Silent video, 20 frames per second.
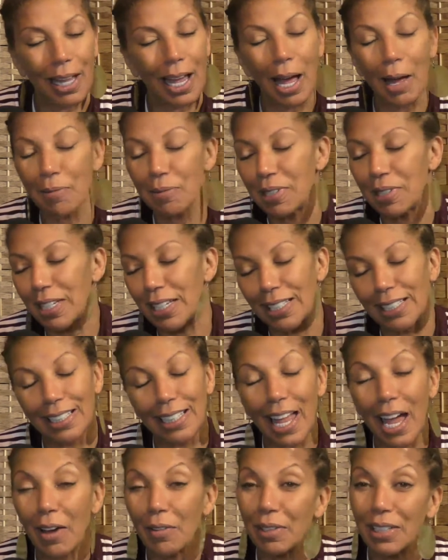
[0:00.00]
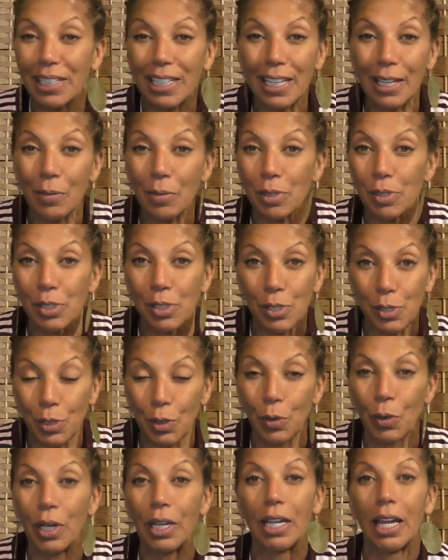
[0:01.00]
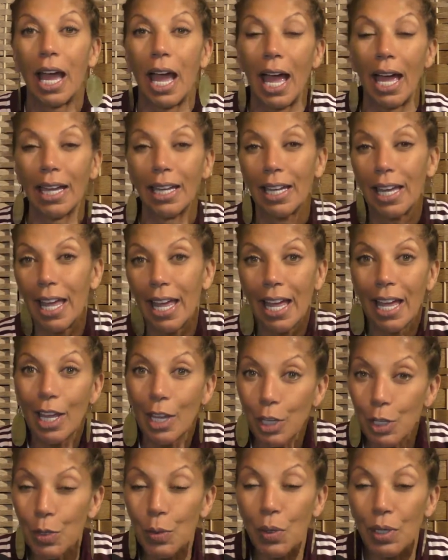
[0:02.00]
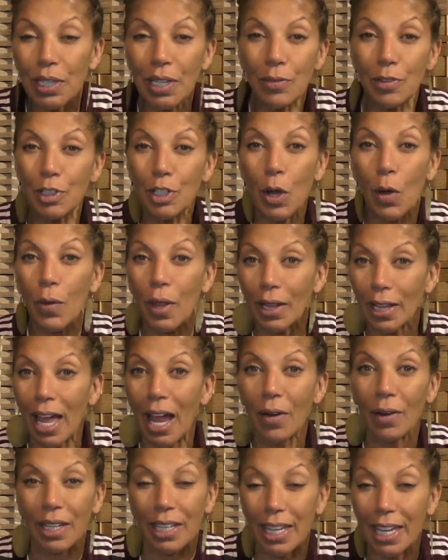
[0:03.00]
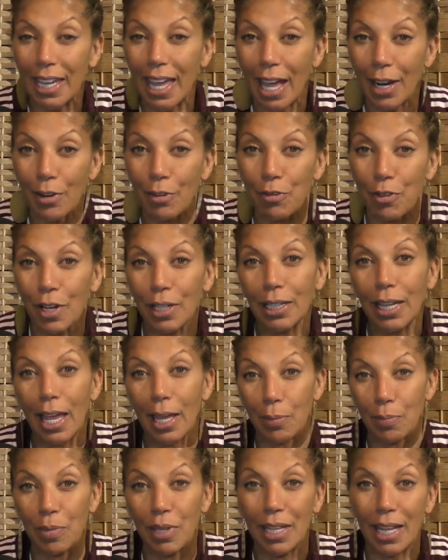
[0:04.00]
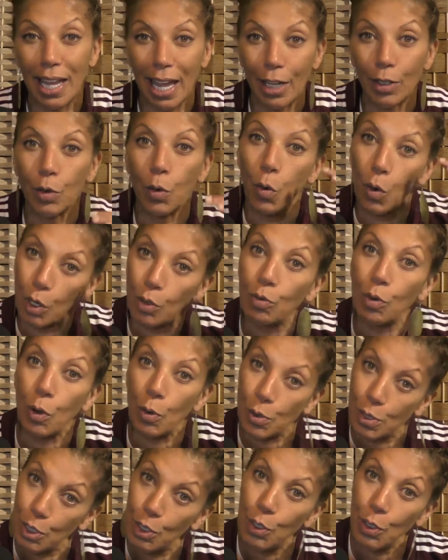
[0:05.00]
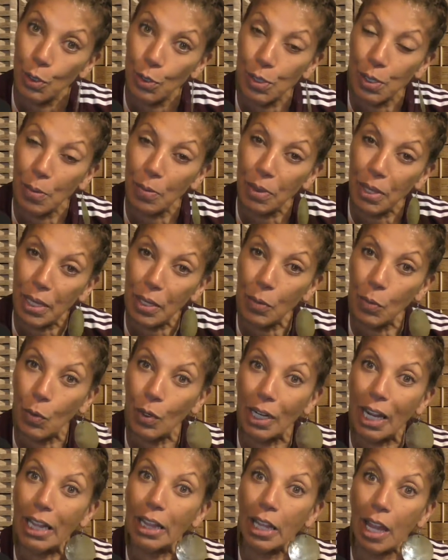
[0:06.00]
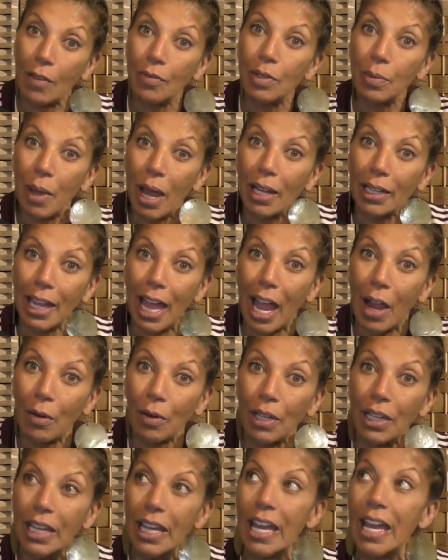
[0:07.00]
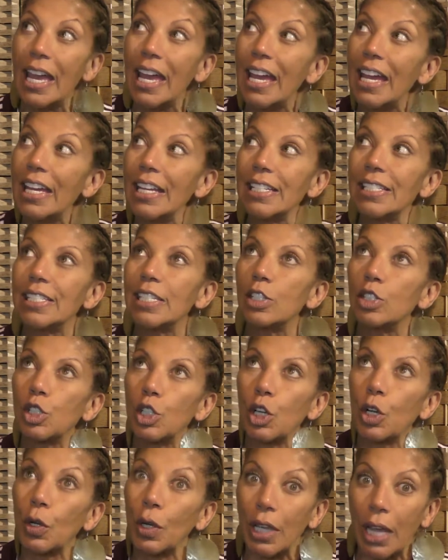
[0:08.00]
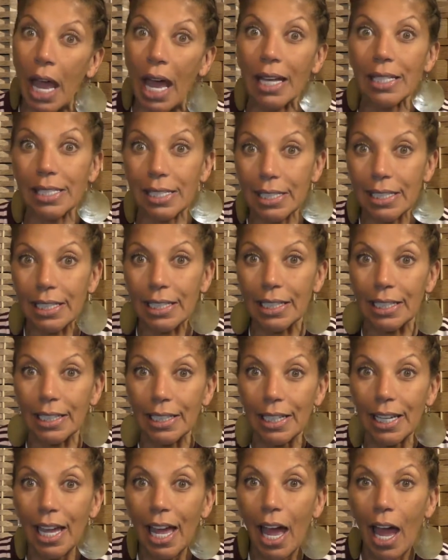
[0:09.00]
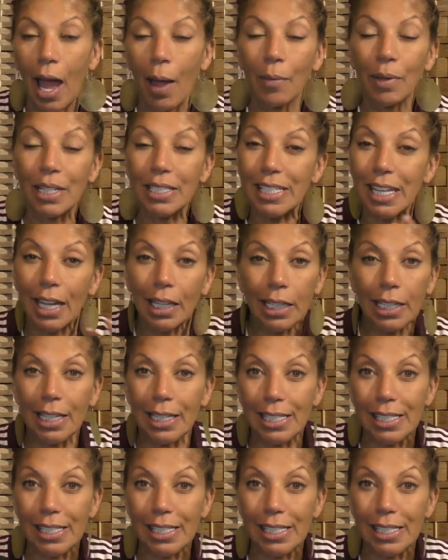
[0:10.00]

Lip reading: I'm kidding. Larry King was just a great guy. You wouldn't even know that Larry King had a friend like me that had cornrows. And you know something? What I loved about Larry is his curiosity. I'm going to tell you this.